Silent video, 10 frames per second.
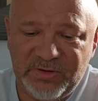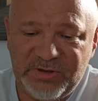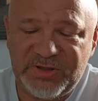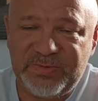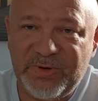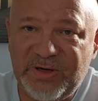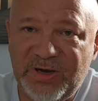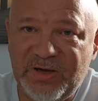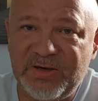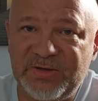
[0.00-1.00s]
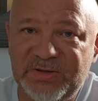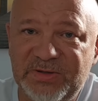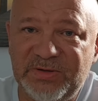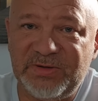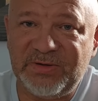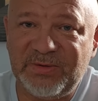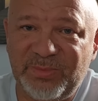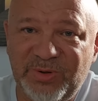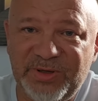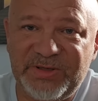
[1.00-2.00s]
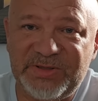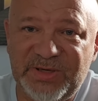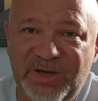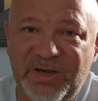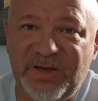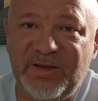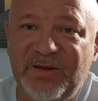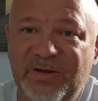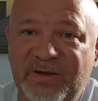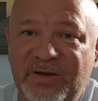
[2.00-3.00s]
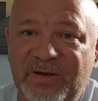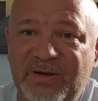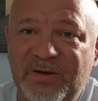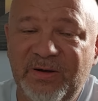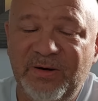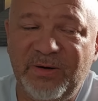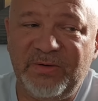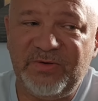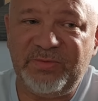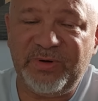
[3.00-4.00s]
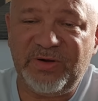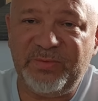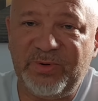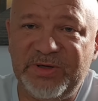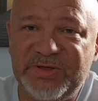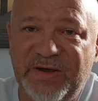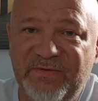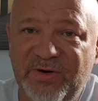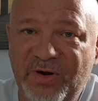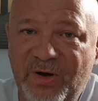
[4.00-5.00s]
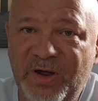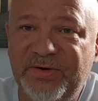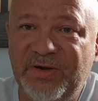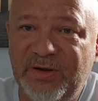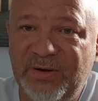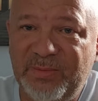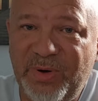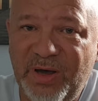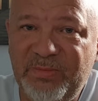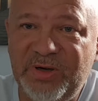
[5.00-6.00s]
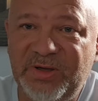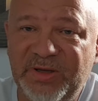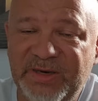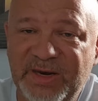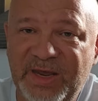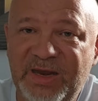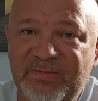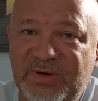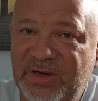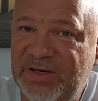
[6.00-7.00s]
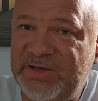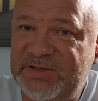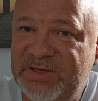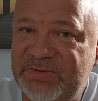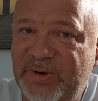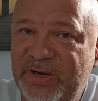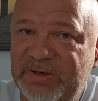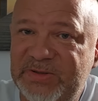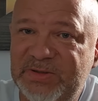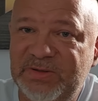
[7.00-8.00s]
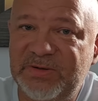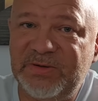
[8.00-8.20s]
Just because police say, or just because police have not publicly named any suspects,